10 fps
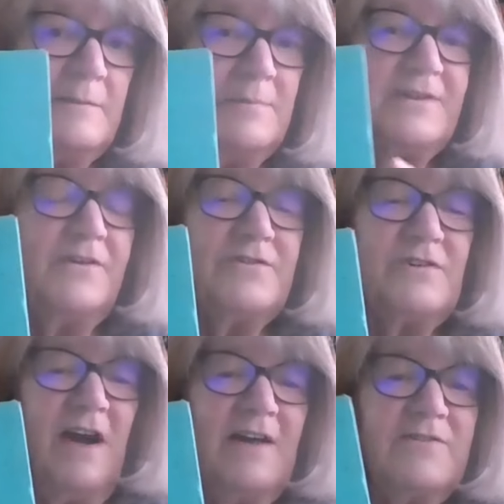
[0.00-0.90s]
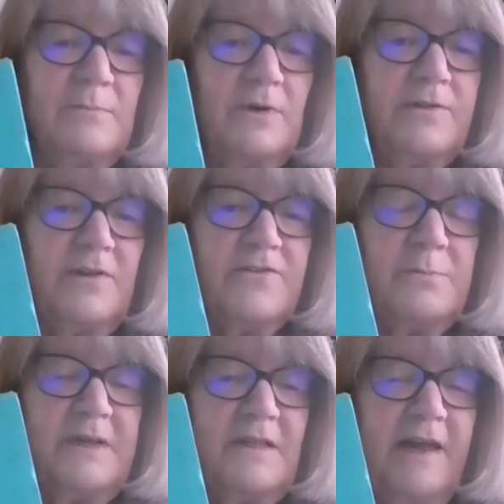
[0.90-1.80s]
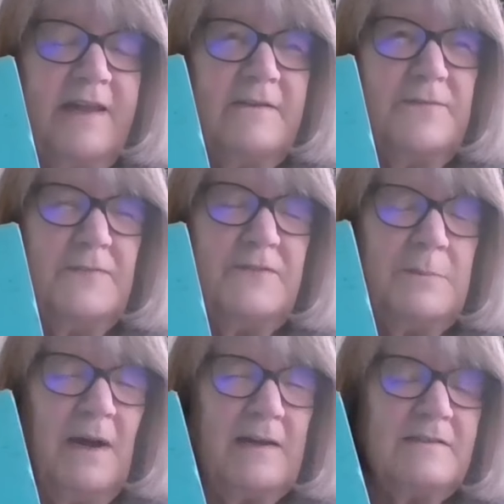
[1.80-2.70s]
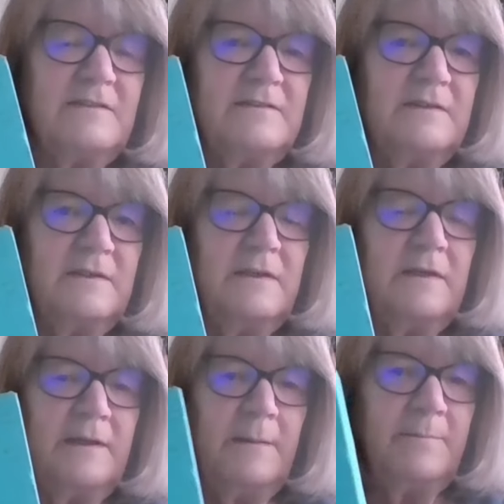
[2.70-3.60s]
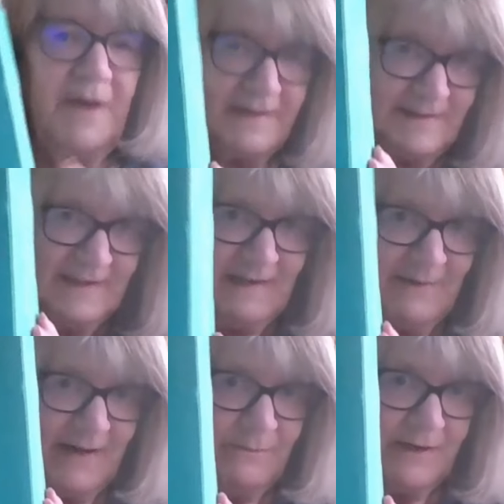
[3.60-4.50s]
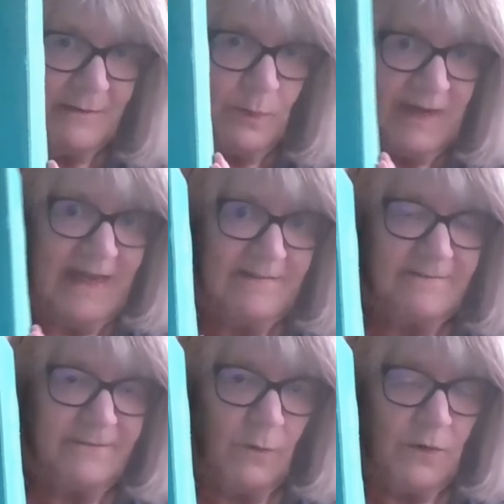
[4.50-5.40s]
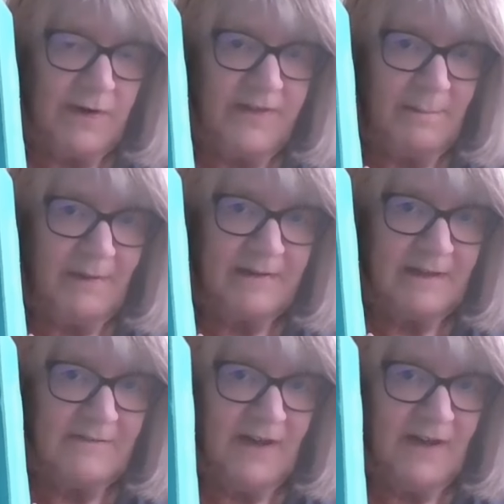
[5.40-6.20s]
but those will cost more. Those will be like $50. But anyway, what did we get for the month of